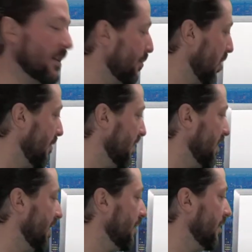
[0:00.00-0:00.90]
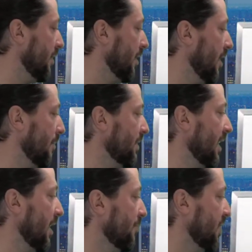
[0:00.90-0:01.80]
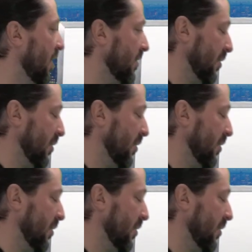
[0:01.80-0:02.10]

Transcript: a promise than selling results.